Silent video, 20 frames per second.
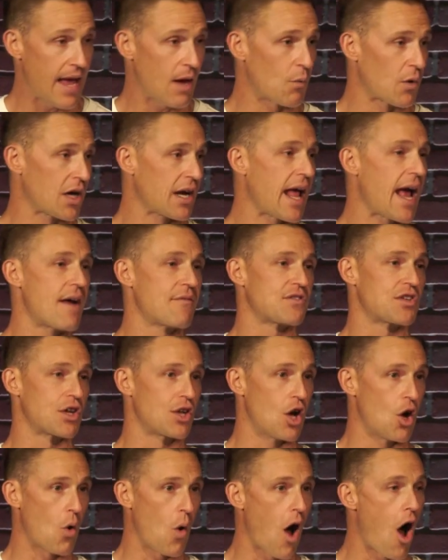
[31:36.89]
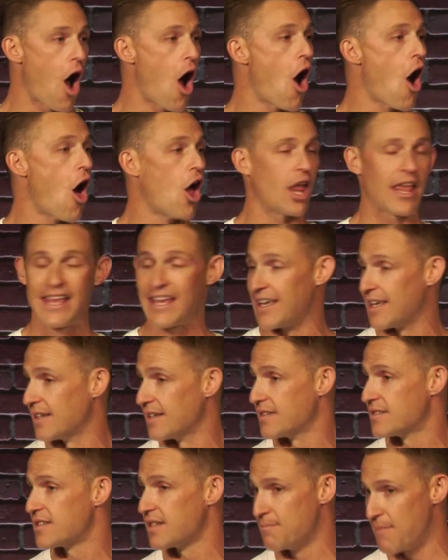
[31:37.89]
We're going to have to go all
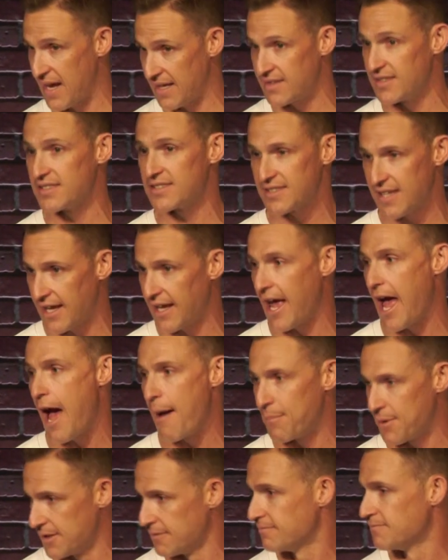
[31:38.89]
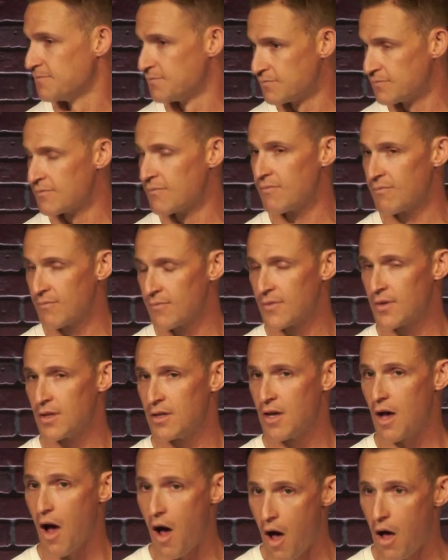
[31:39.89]
in to make this thing happen.
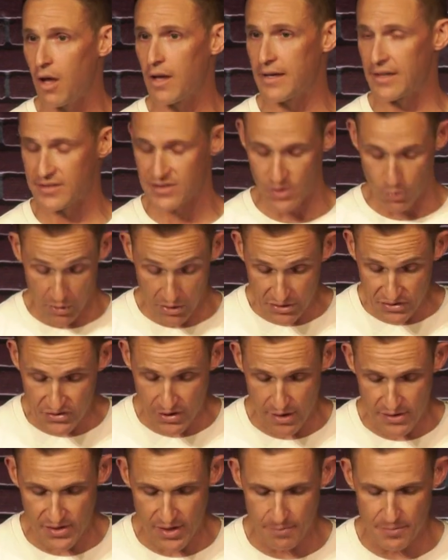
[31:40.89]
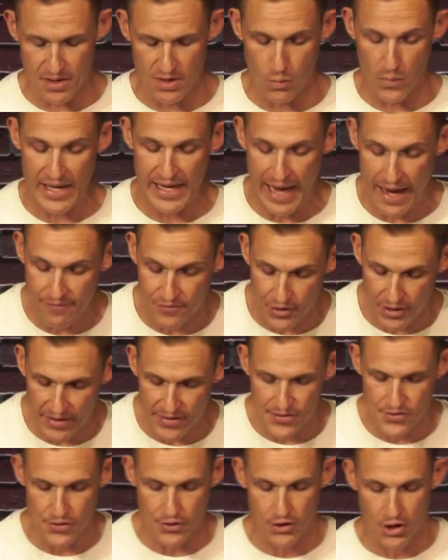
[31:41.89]
All in. So we're going to start something the week after
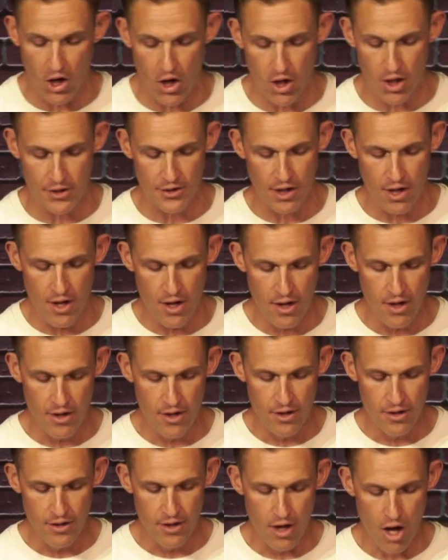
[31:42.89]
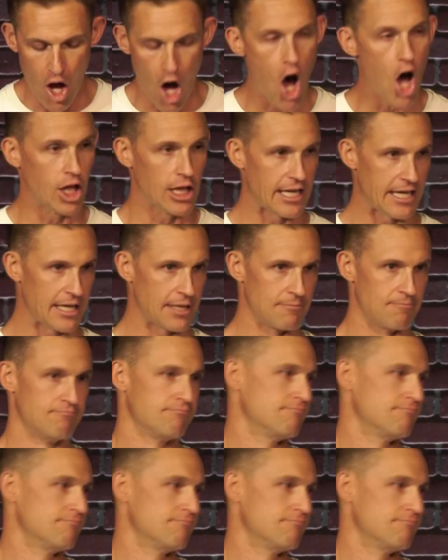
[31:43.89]
Easter called All In.